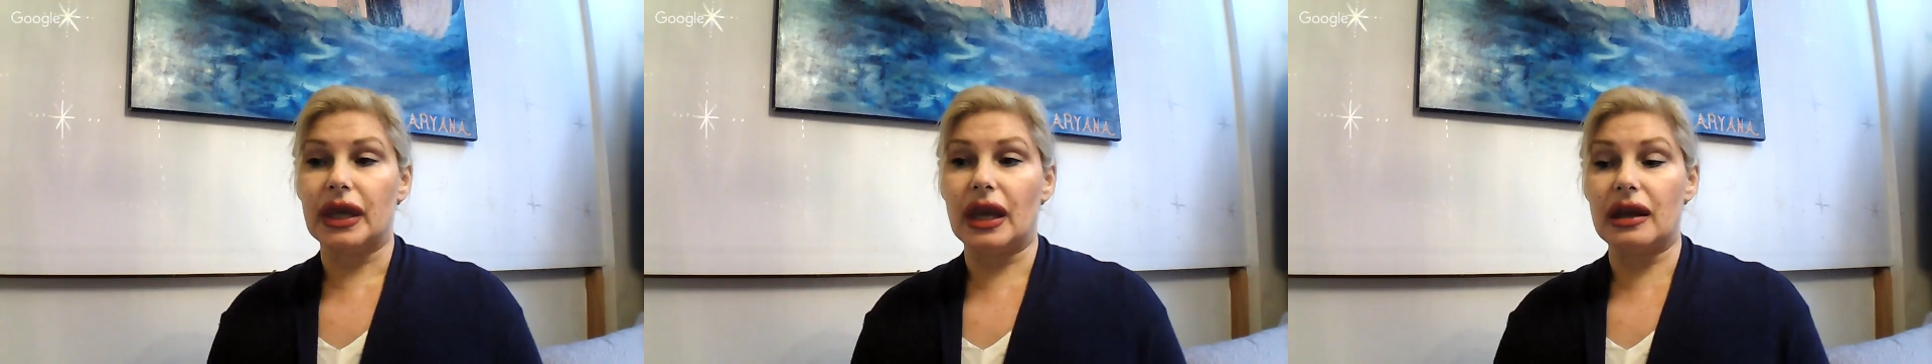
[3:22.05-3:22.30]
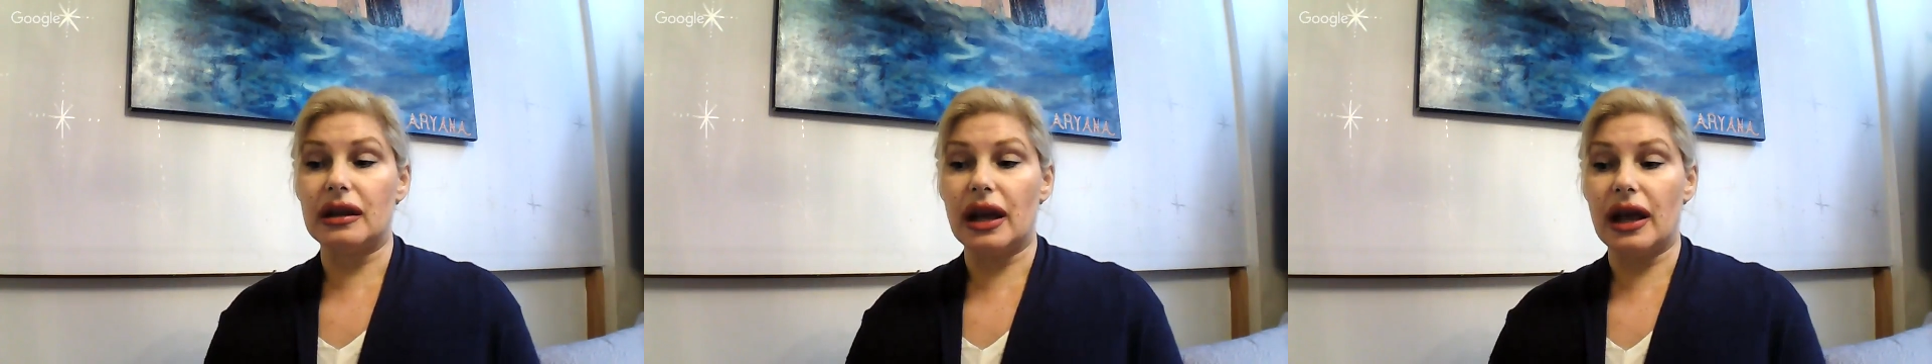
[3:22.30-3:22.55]

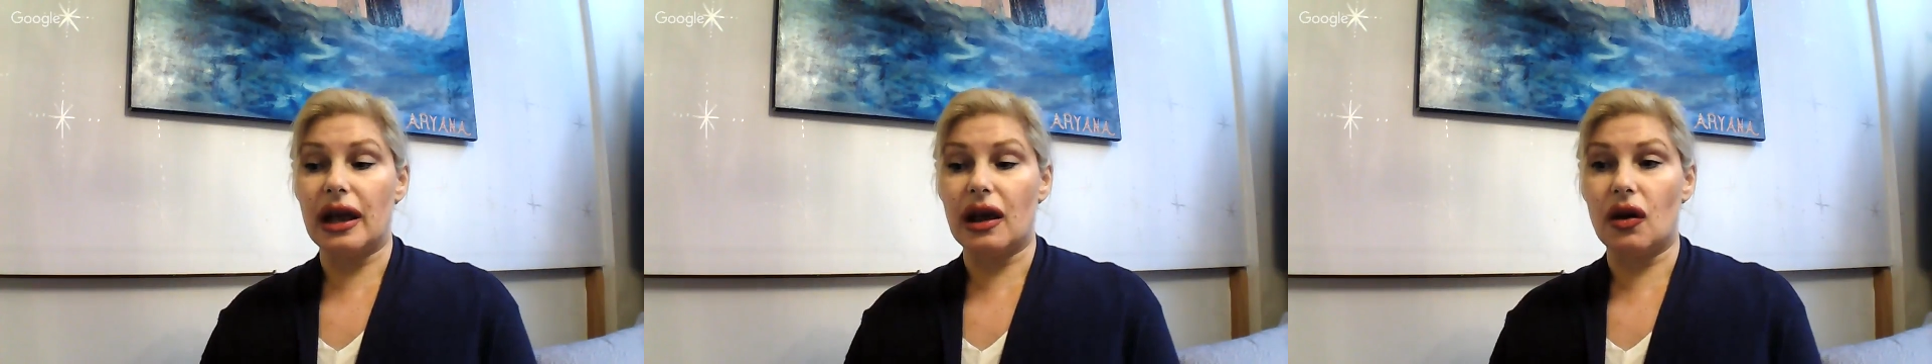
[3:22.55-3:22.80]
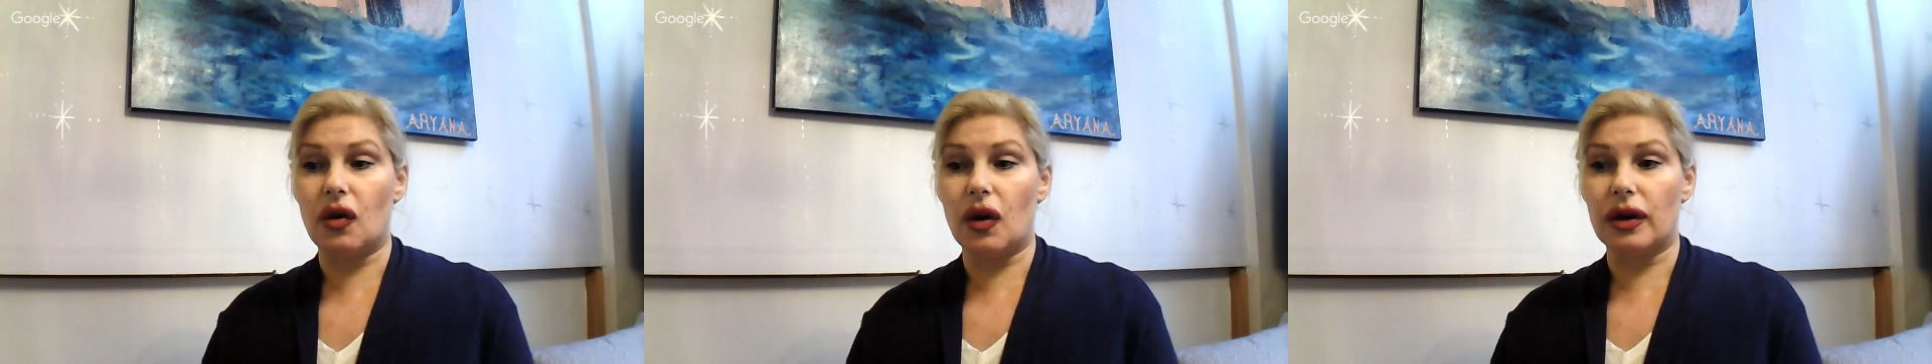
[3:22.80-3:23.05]
and
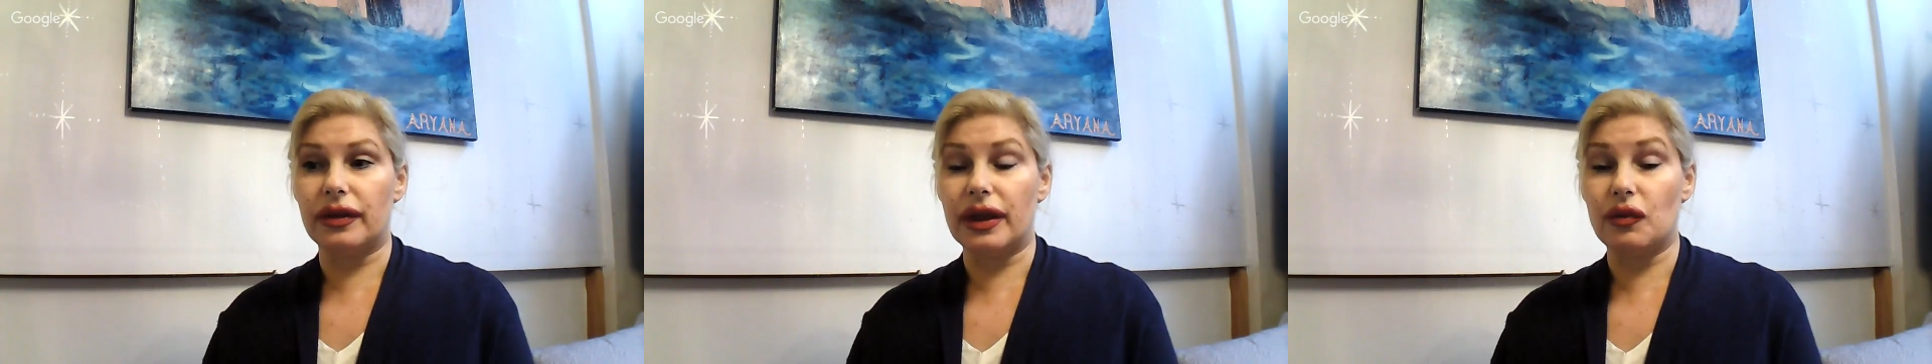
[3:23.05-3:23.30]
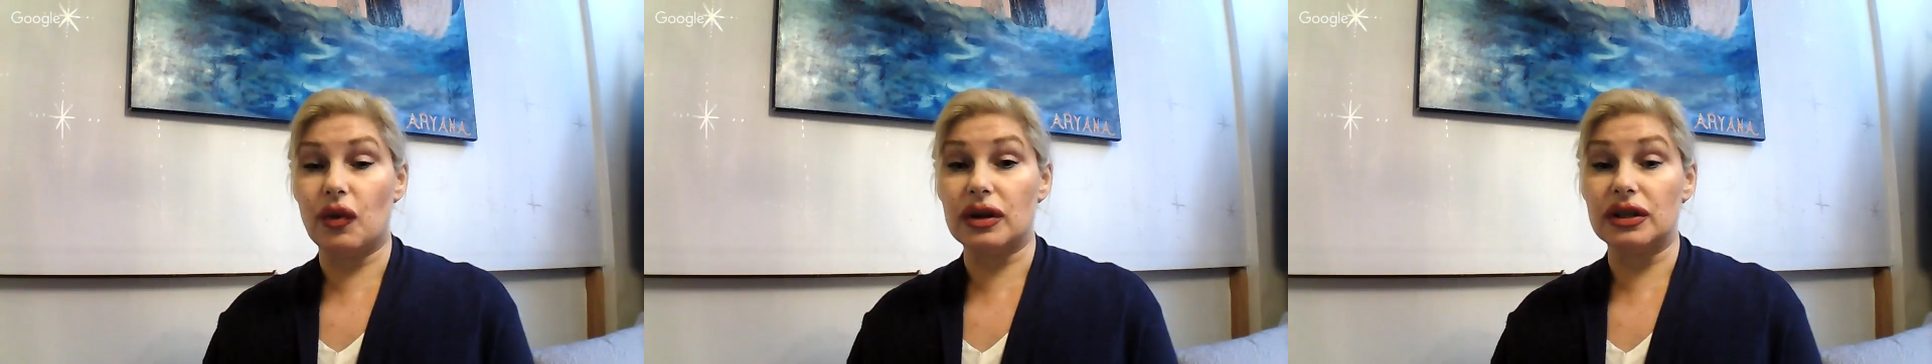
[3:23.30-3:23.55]
how they
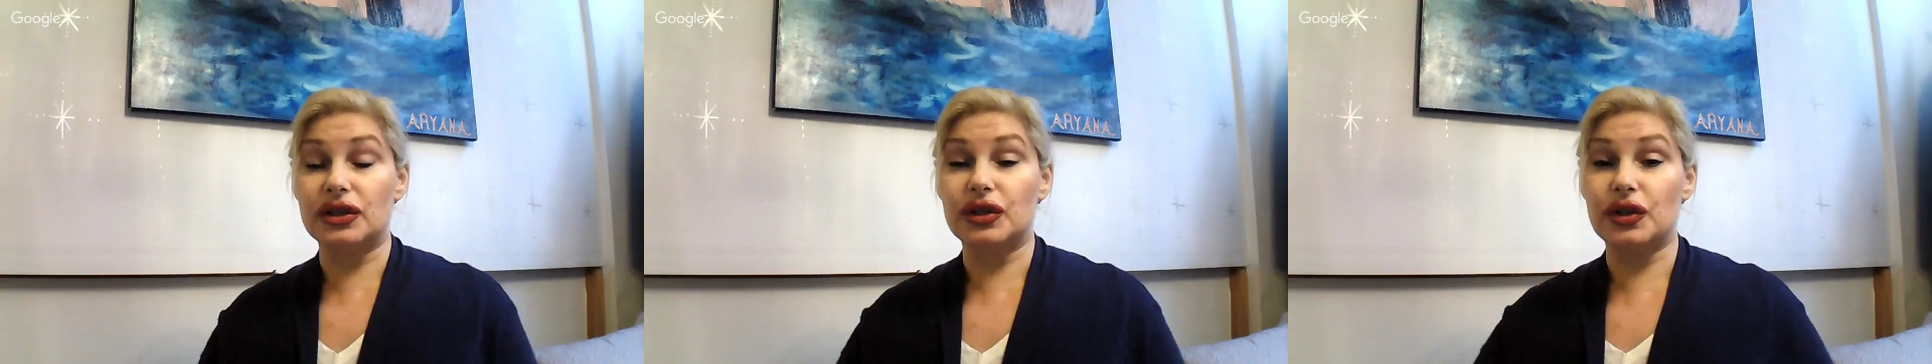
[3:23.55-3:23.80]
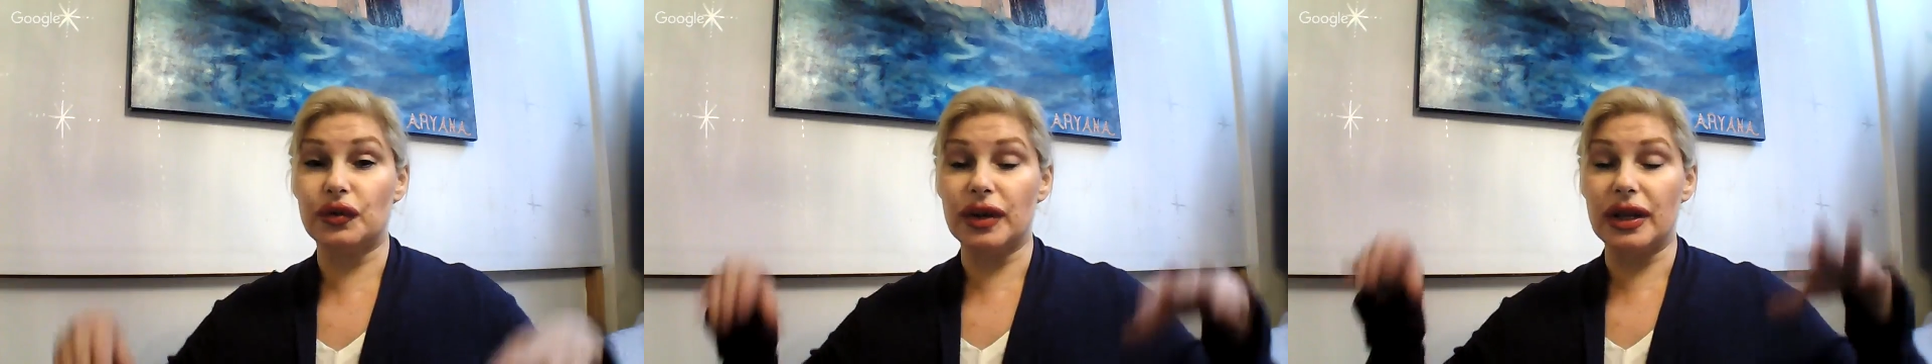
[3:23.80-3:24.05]
wanted to
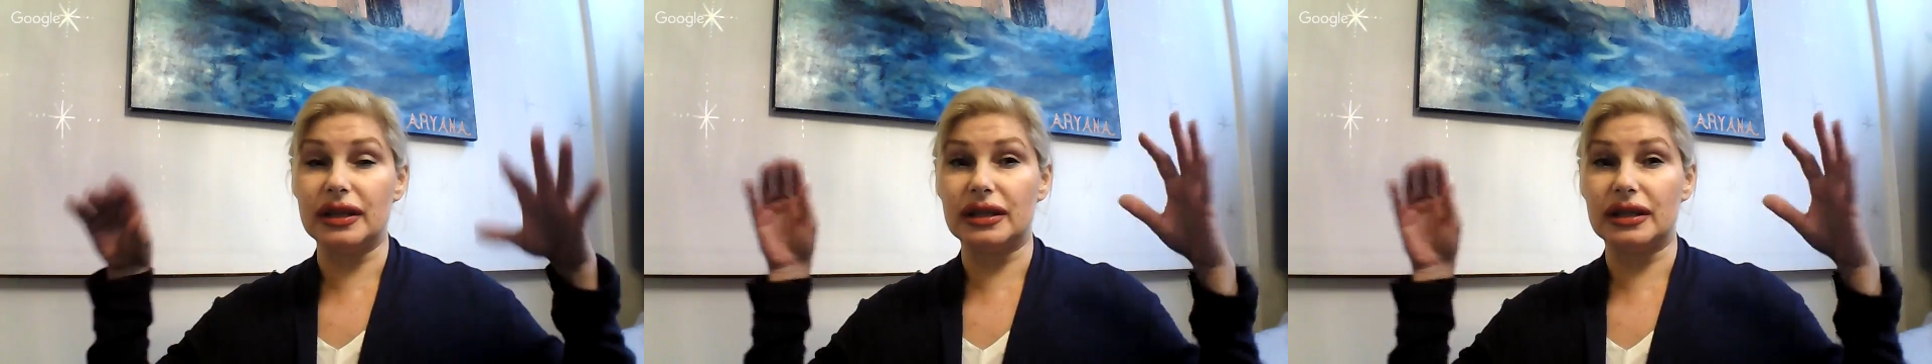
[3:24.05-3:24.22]
create